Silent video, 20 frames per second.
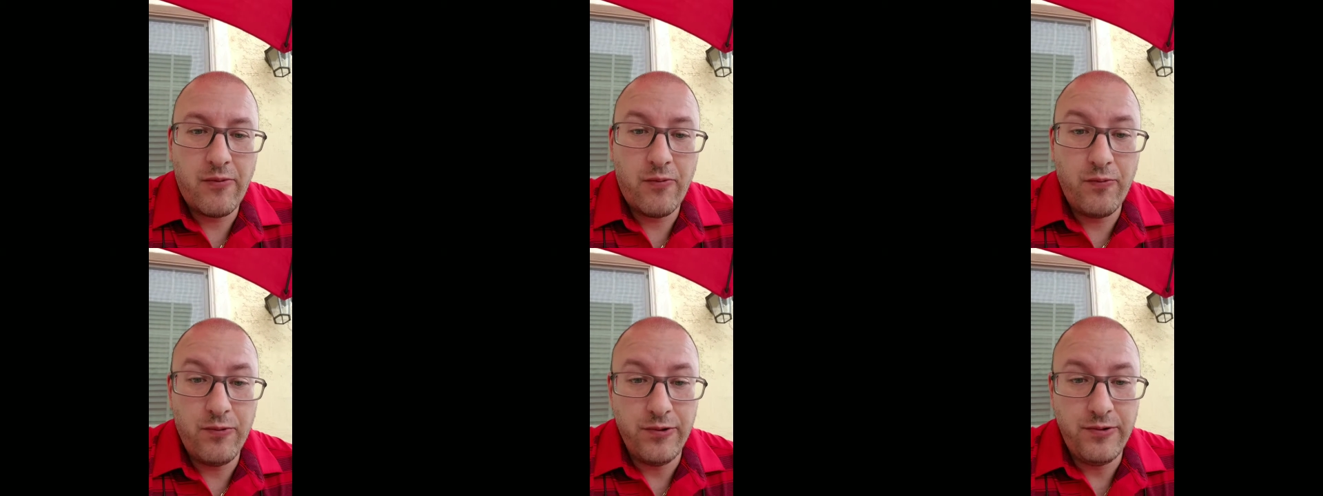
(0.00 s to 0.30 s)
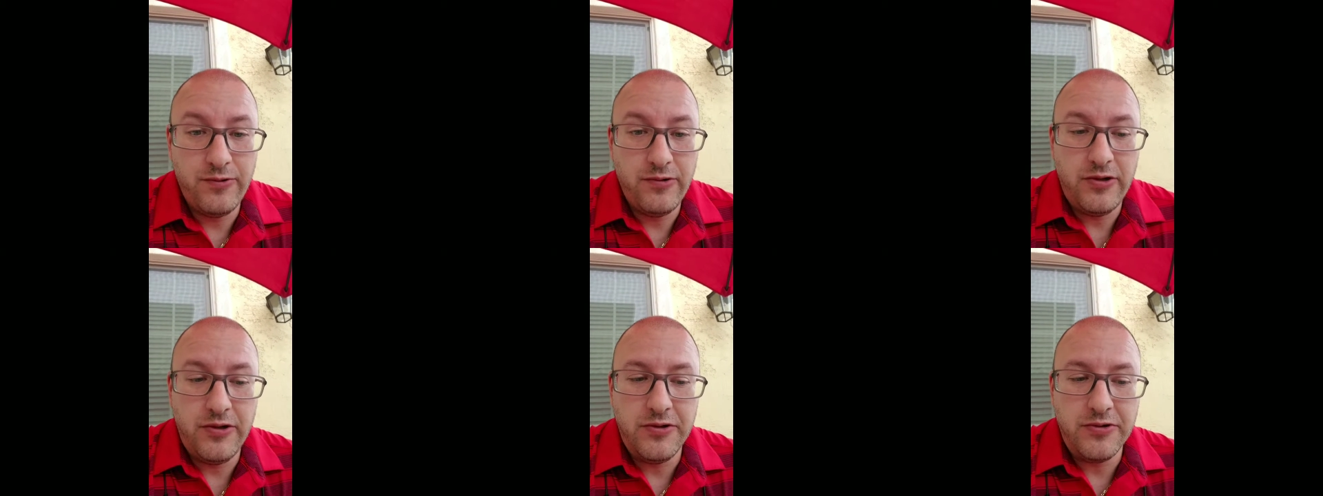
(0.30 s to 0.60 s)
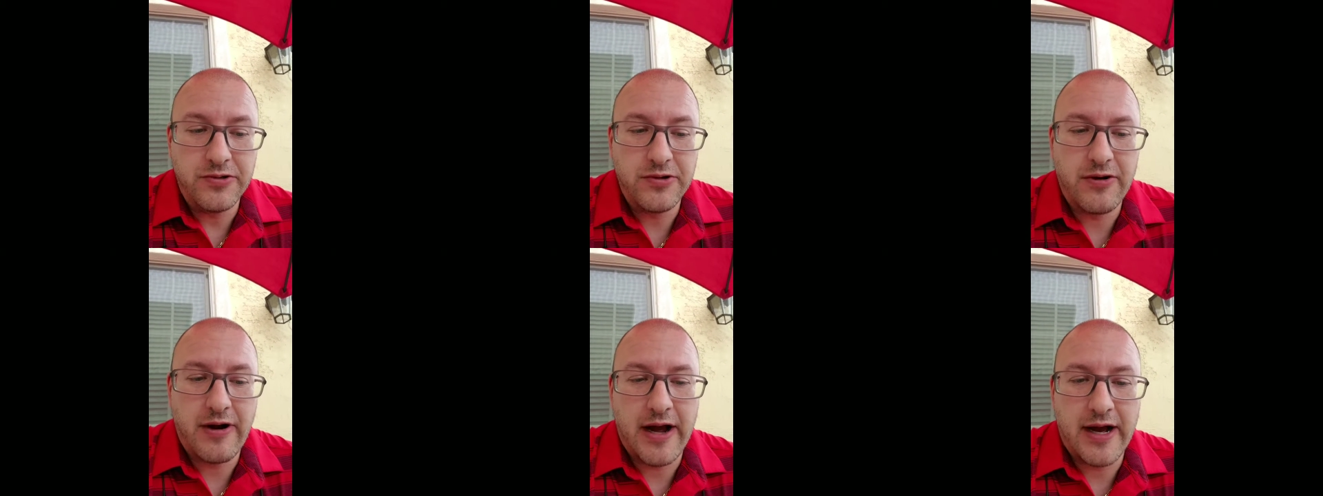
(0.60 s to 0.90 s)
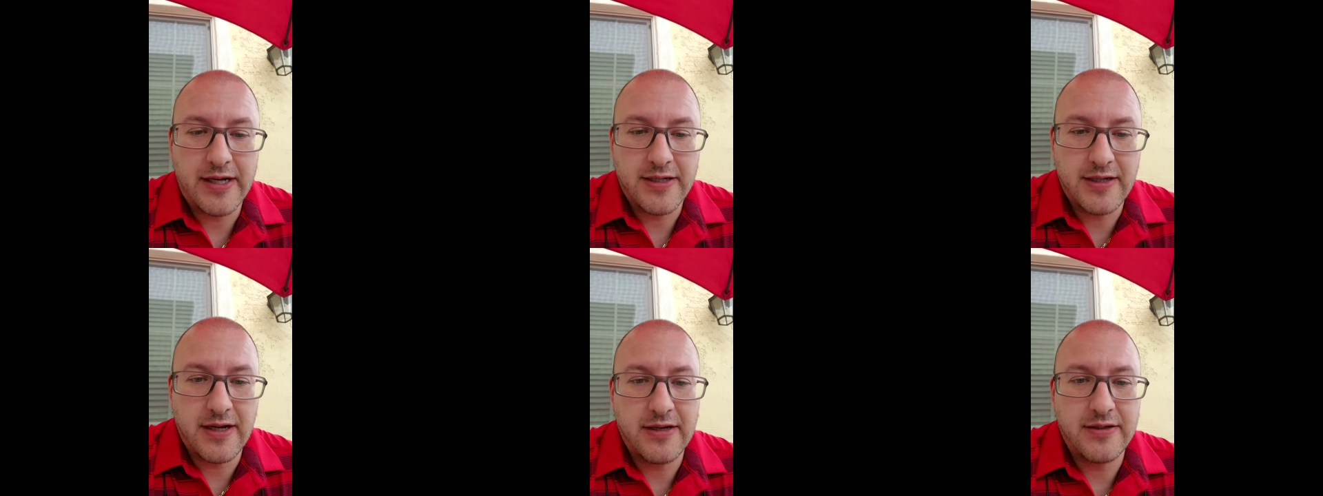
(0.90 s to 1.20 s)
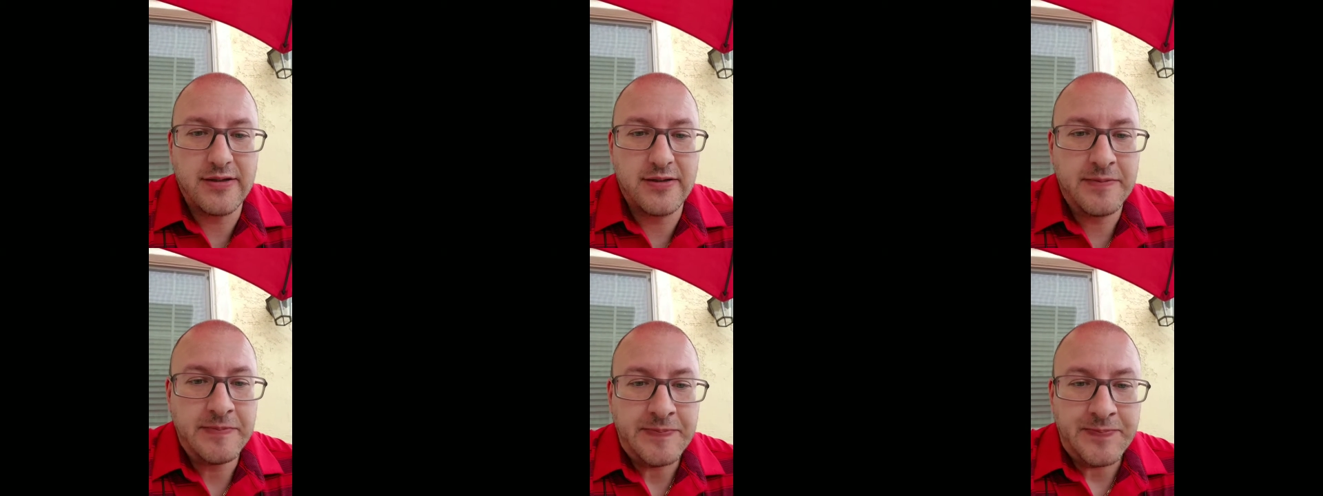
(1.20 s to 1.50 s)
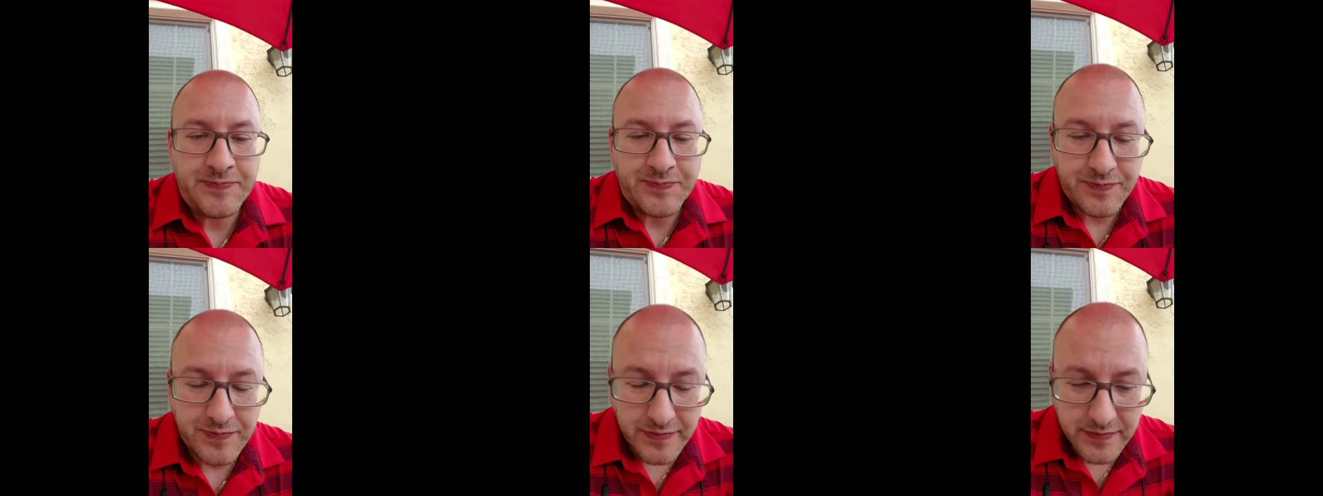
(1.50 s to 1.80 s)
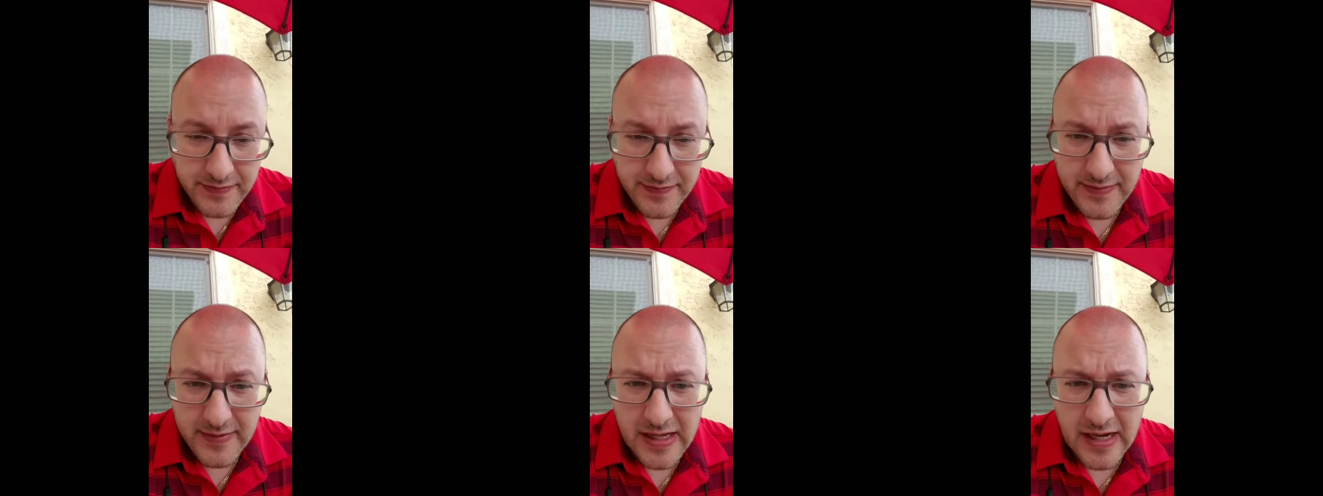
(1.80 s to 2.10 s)
root user access.
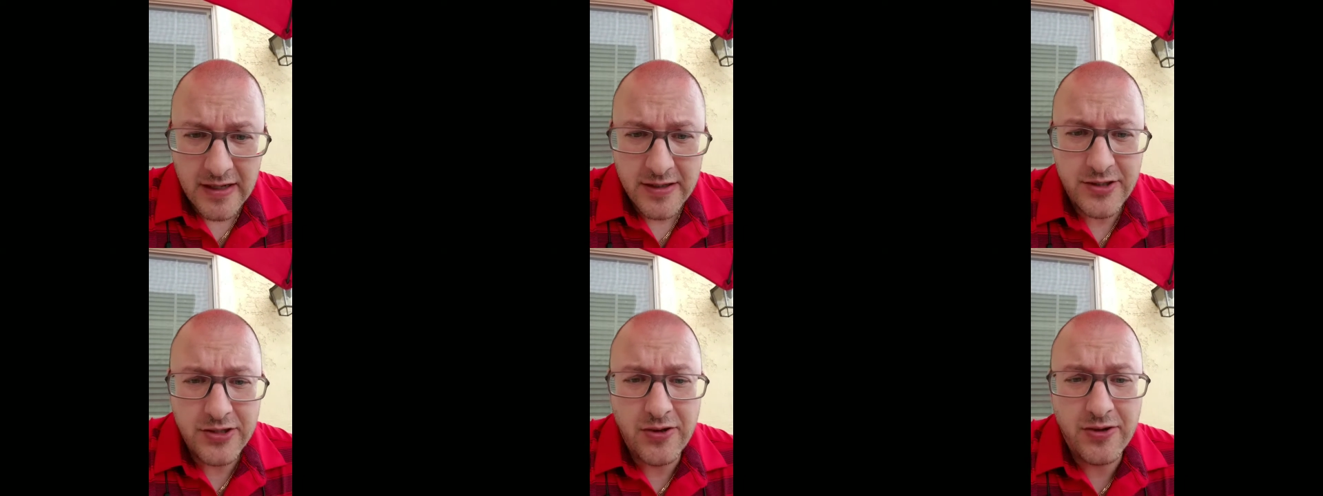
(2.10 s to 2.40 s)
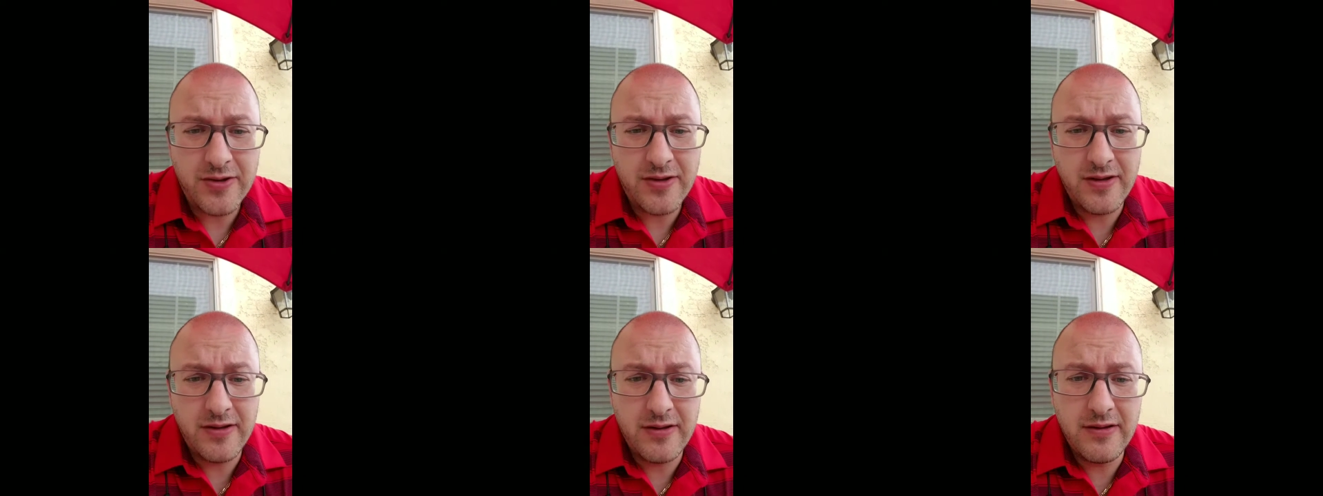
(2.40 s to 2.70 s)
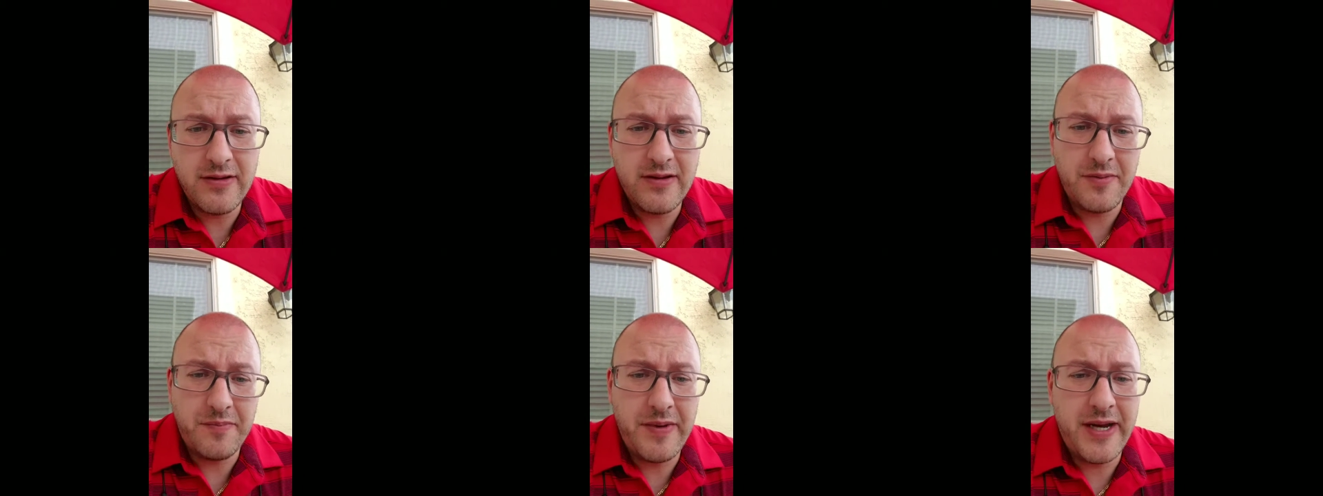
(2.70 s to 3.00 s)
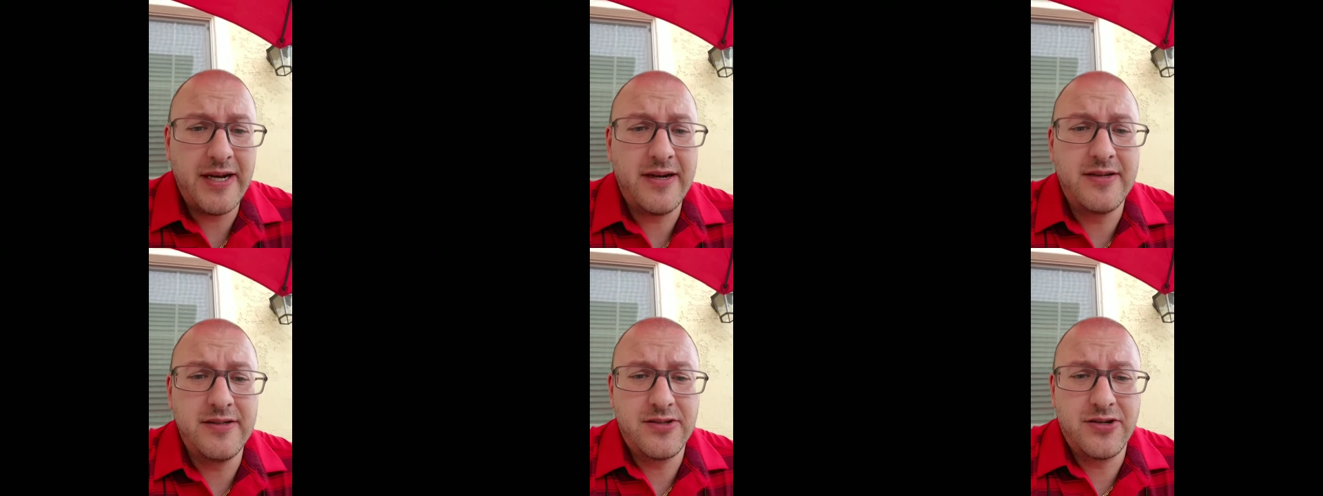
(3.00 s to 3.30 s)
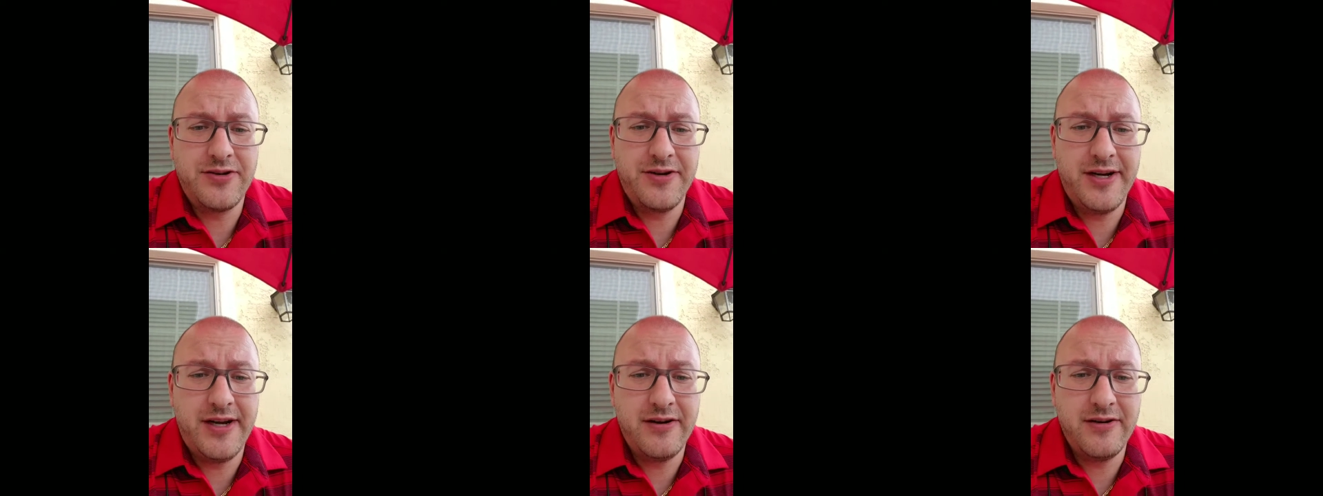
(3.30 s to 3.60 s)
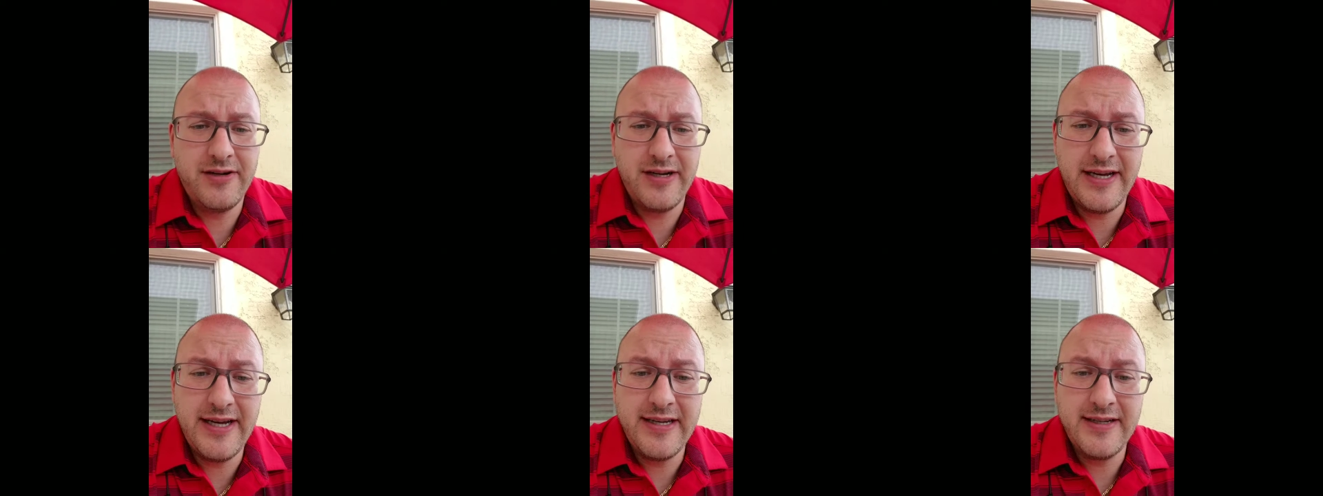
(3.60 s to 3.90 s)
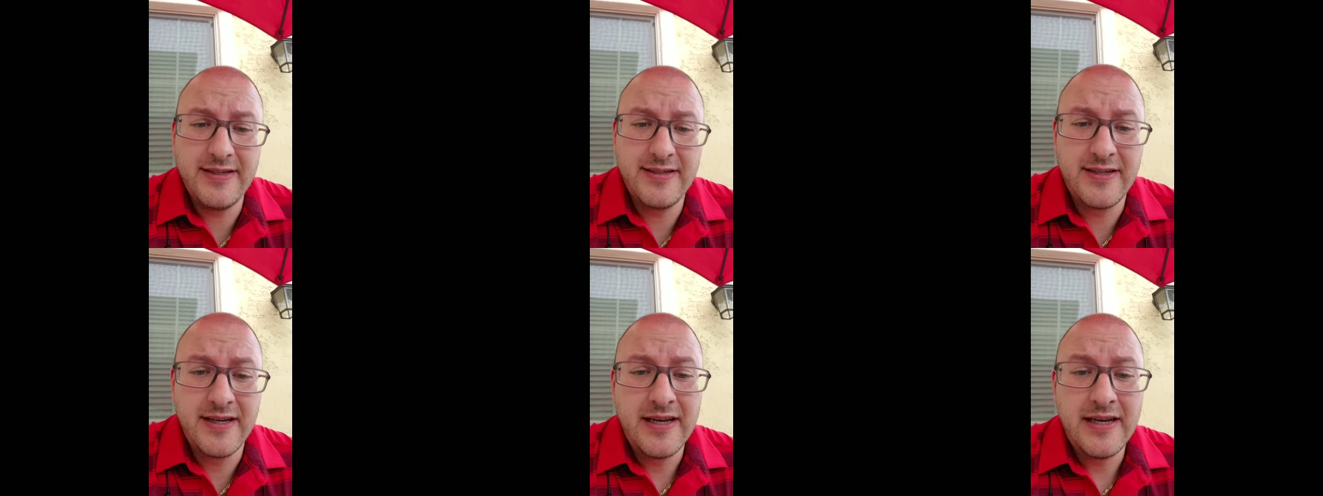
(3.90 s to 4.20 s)
So the main concern here
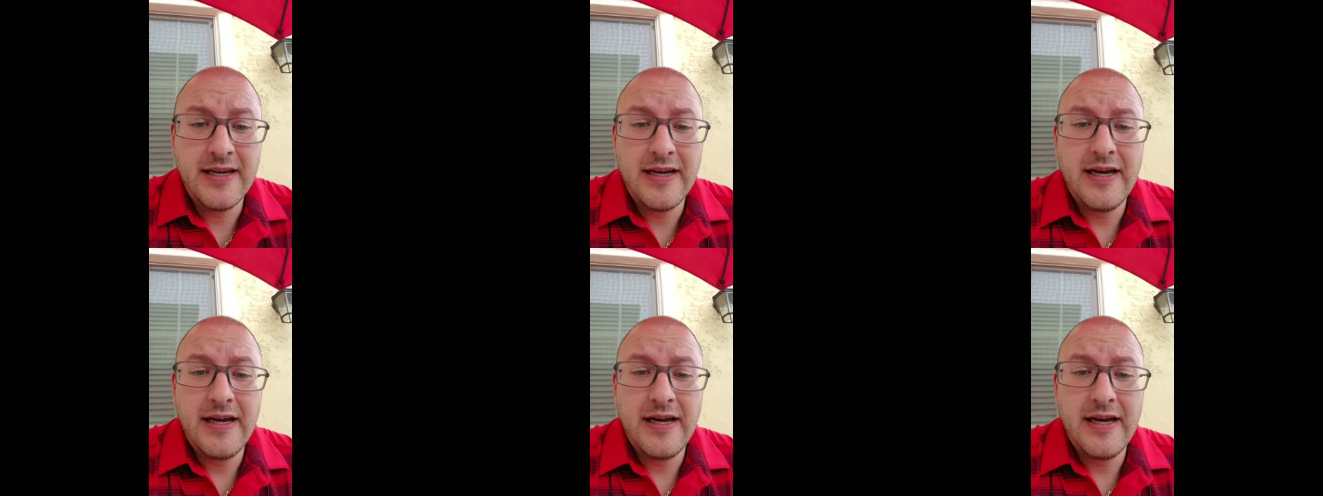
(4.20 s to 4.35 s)
is